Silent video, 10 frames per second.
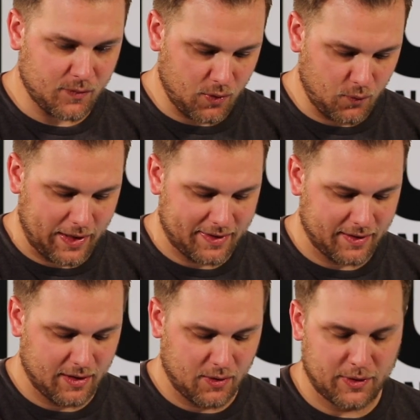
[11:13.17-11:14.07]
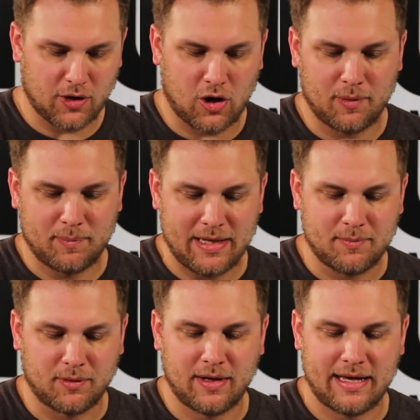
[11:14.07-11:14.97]
with all
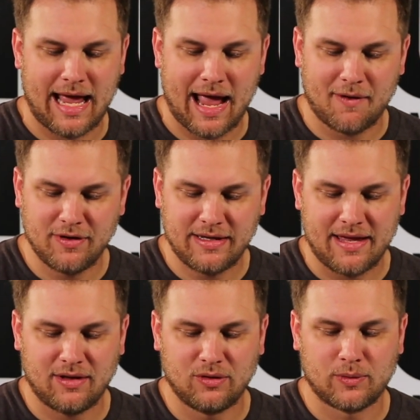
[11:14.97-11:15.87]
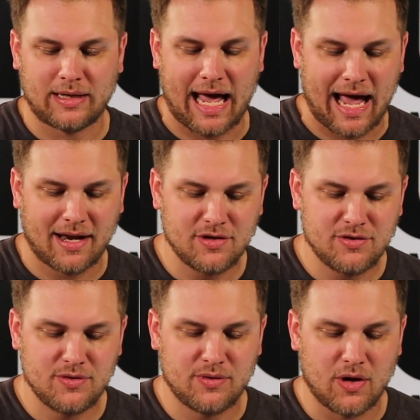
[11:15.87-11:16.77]
people. And every day the Lord added
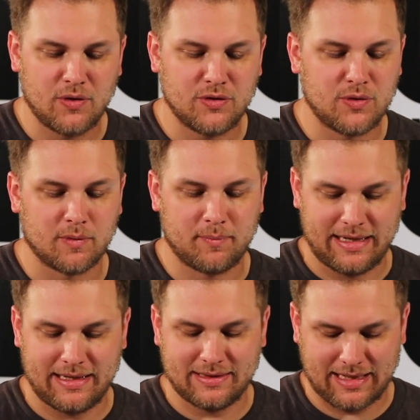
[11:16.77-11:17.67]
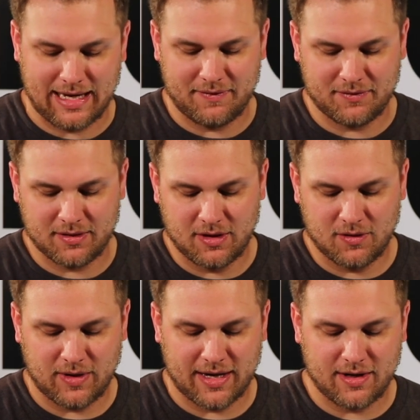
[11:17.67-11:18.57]
to those who were being saved,
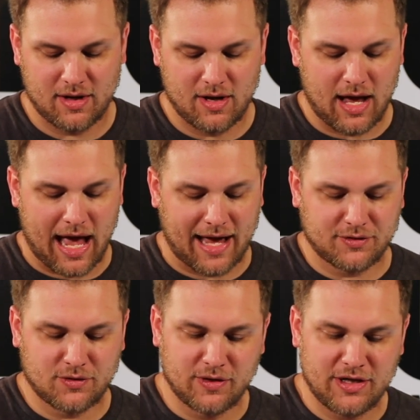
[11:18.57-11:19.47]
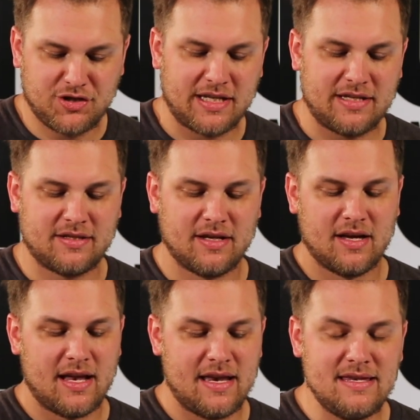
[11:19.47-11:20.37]
right? As Christians,
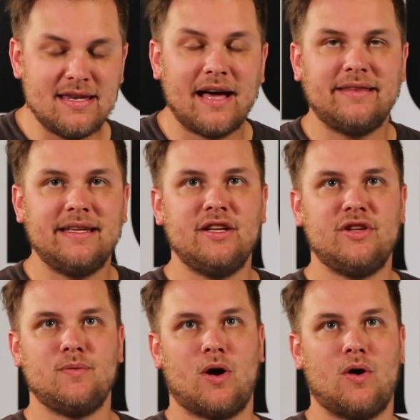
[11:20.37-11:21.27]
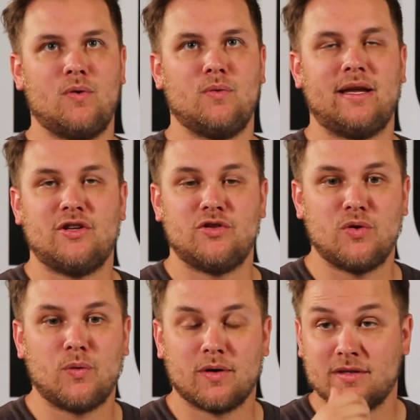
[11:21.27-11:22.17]
nothing you own is
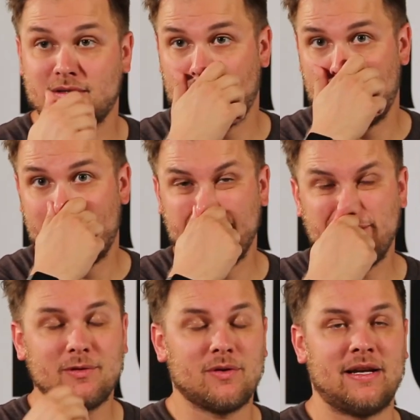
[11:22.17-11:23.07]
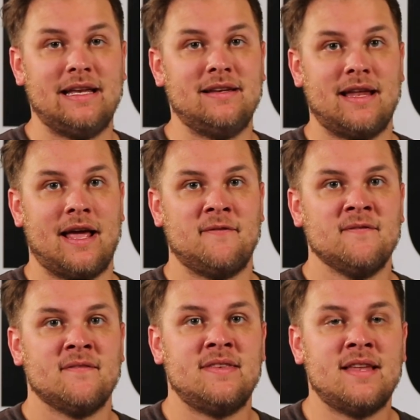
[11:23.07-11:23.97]
yours. And this is where we're going to end today.
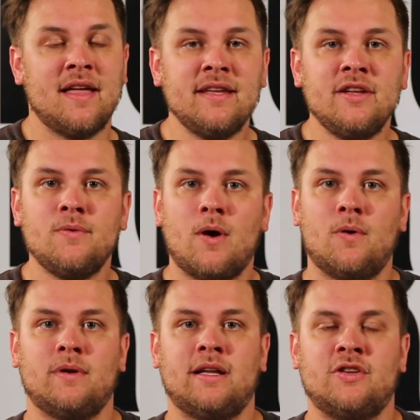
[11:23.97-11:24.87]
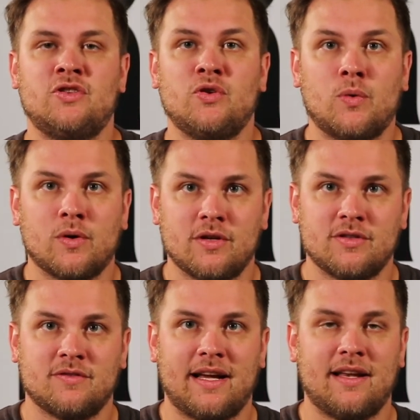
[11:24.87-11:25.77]
Nothing you own is yours,
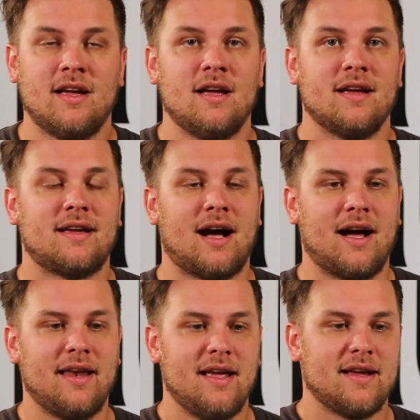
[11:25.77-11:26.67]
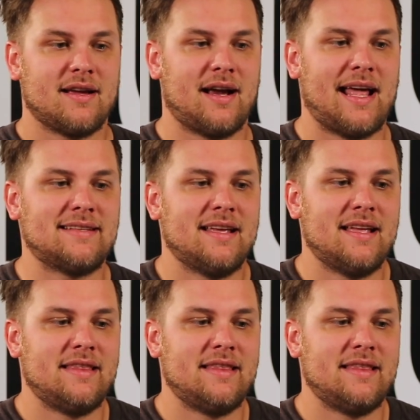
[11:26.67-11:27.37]
right? God has